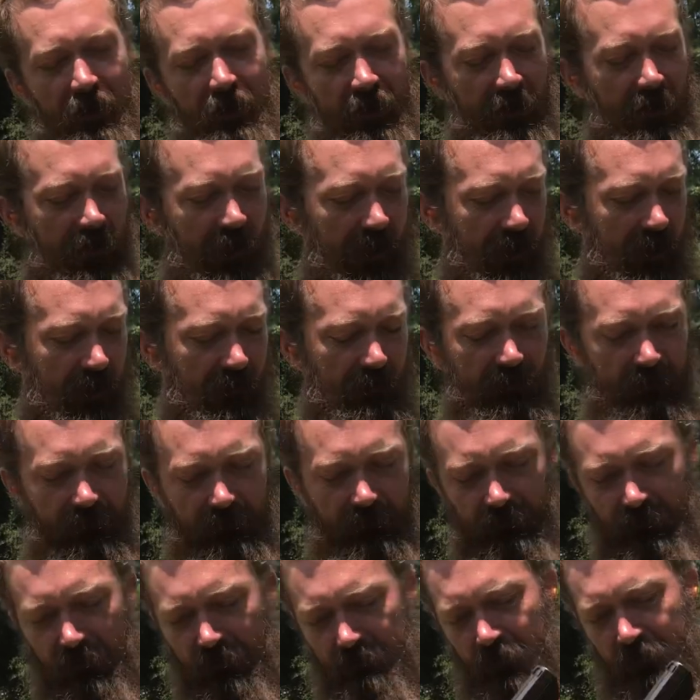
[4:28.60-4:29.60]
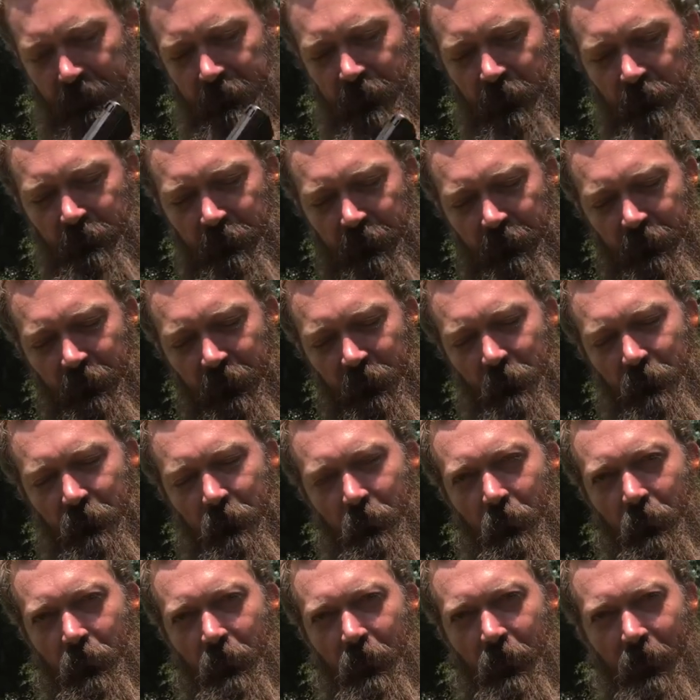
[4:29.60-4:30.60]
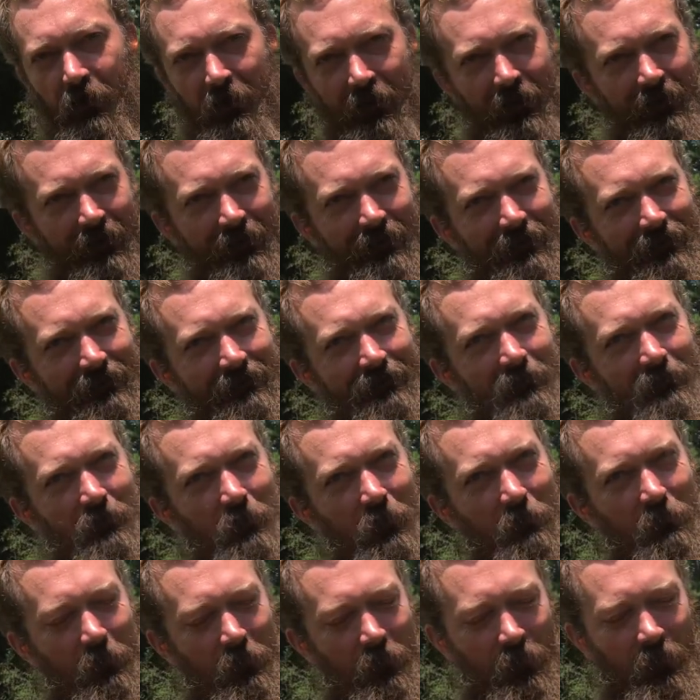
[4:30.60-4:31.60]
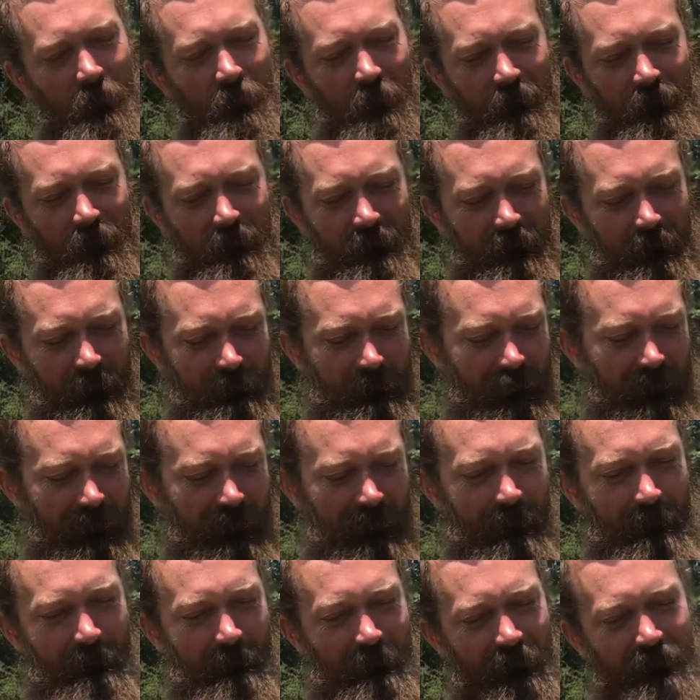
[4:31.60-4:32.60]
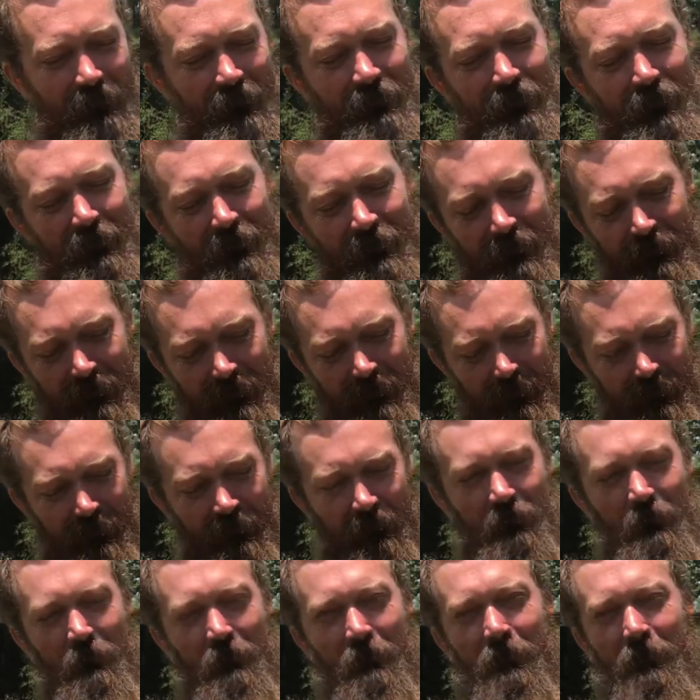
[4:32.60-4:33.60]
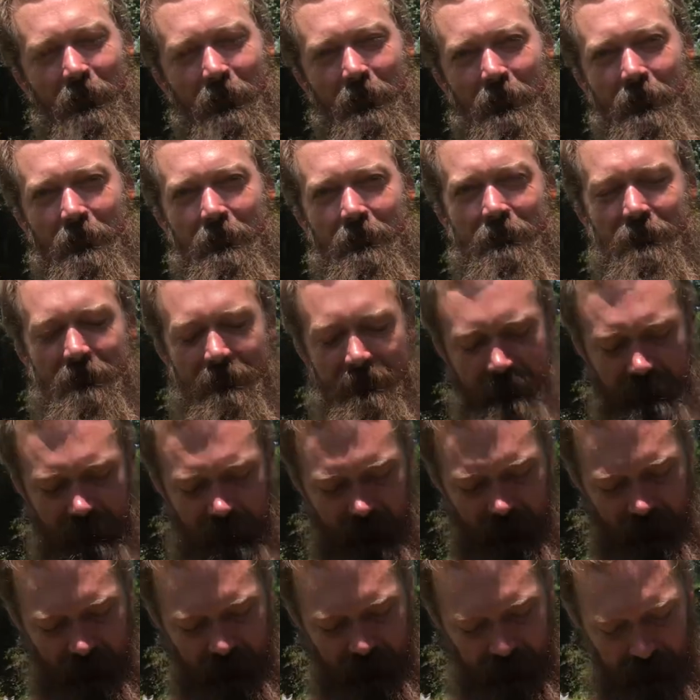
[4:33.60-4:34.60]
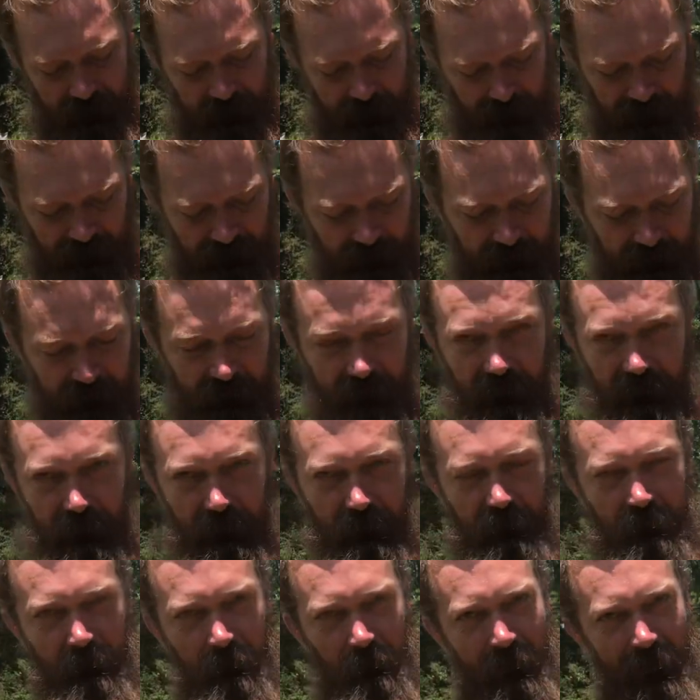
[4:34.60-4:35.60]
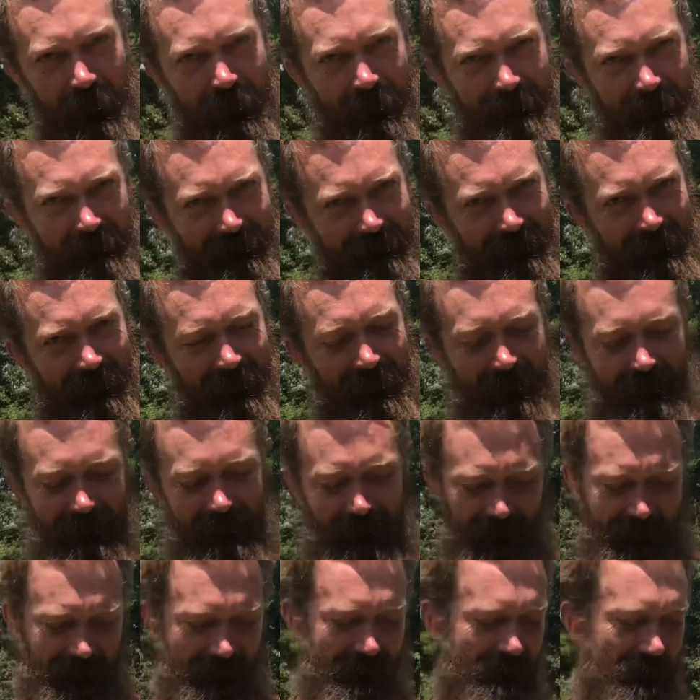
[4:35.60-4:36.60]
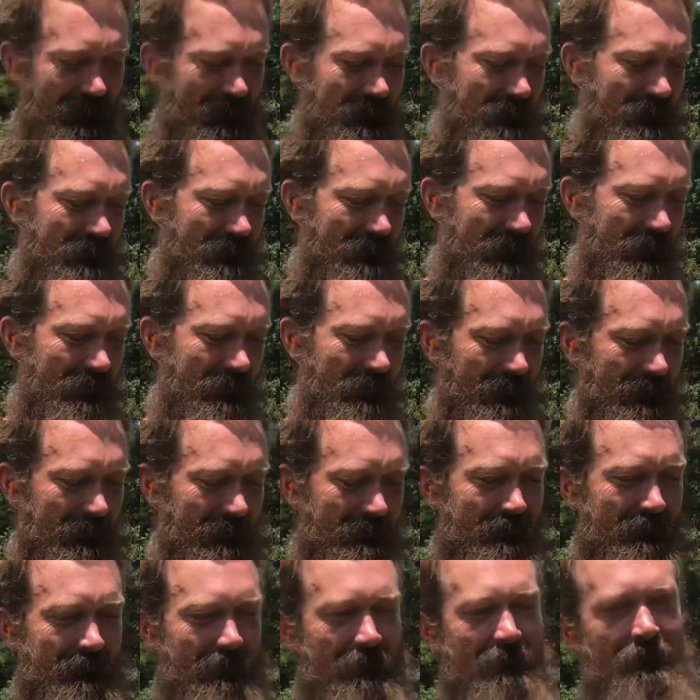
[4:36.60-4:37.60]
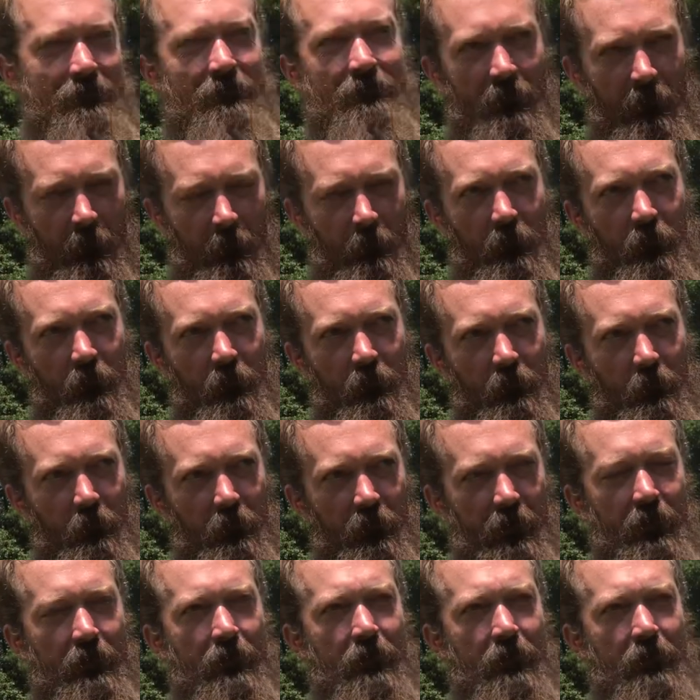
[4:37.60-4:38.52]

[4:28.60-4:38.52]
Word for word: I had, because I've, I've, had one of these before. It is difficult sometimes to, uh, to rack the slide. Uh, it is, here we're going to do it again.